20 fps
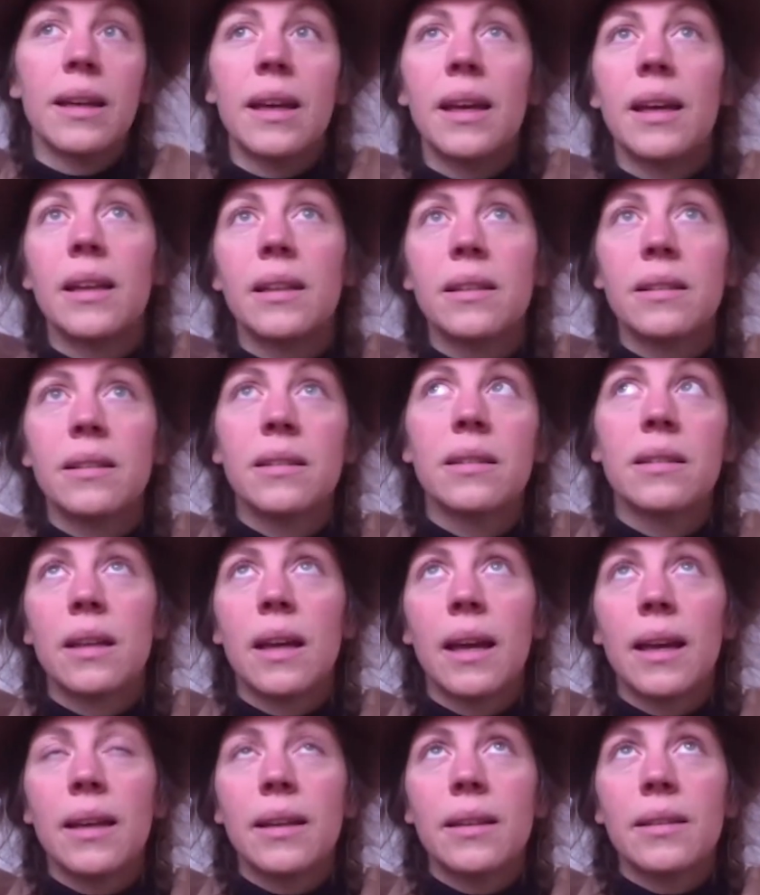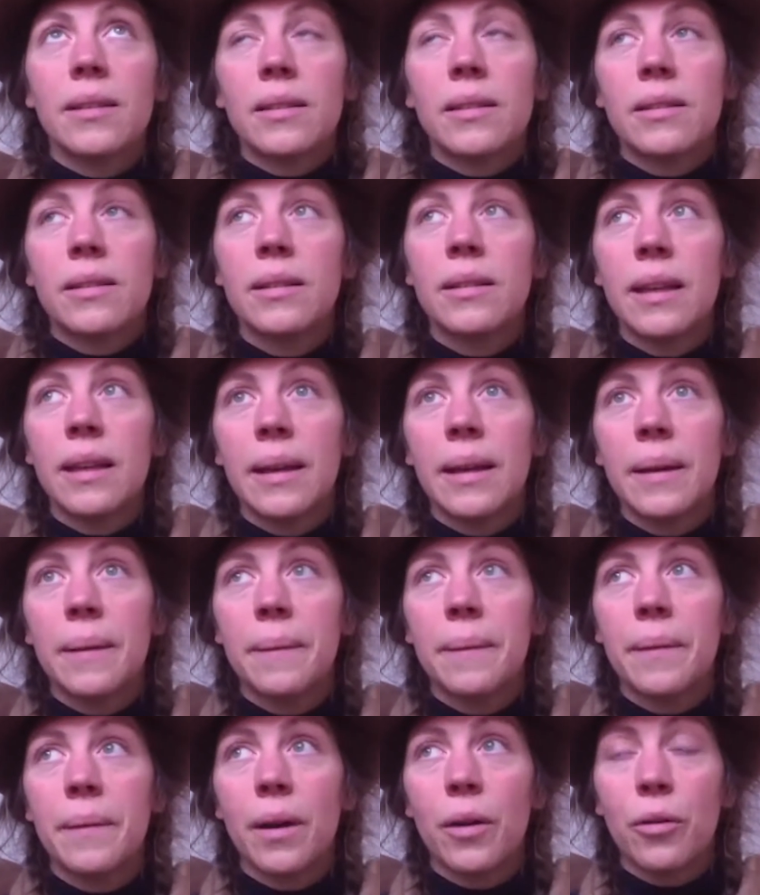and I can see
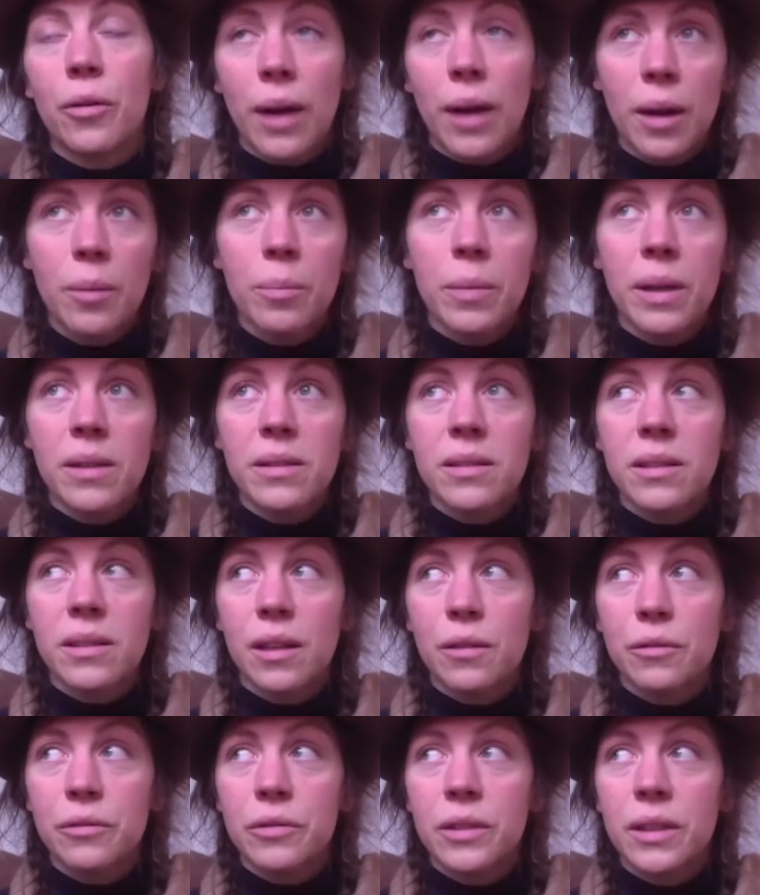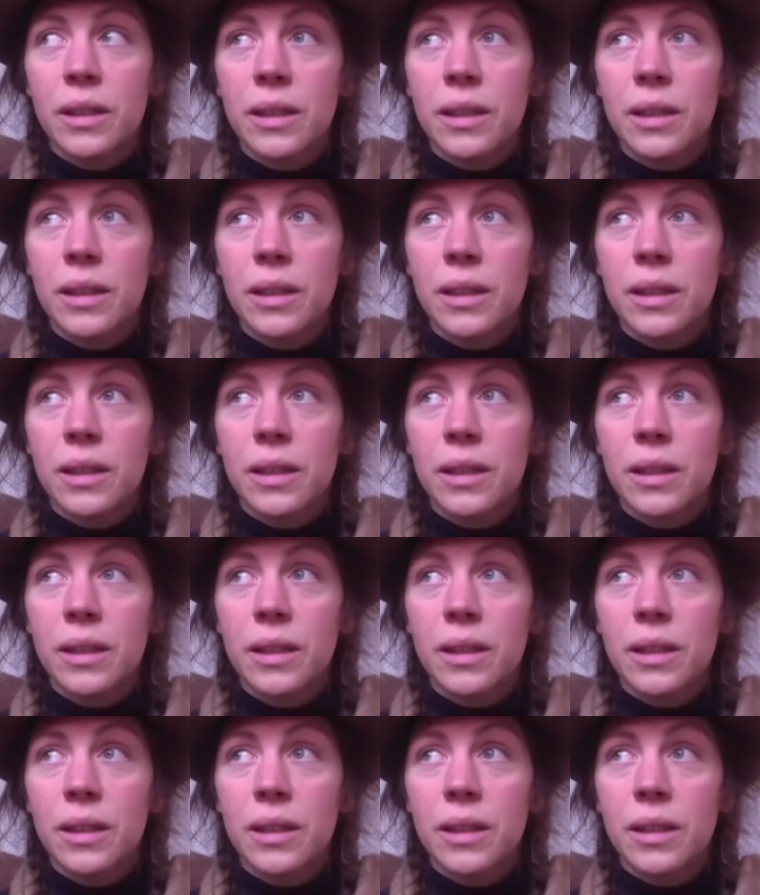around myself